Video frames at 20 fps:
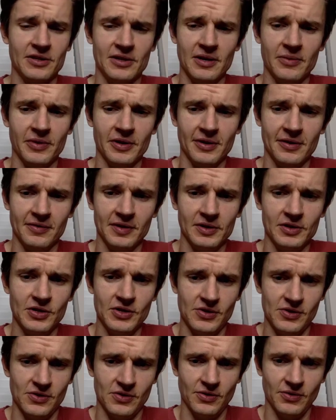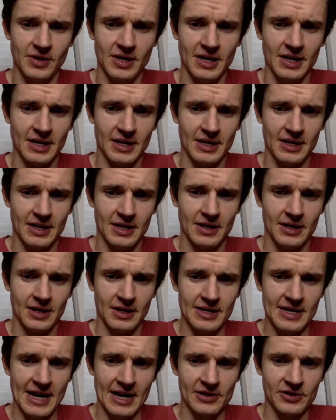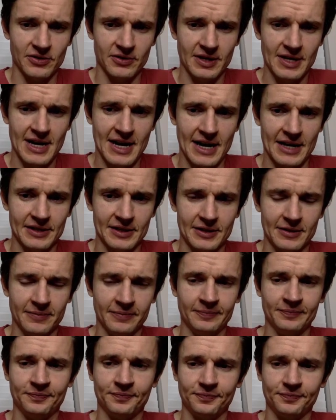so I went over to natural gas.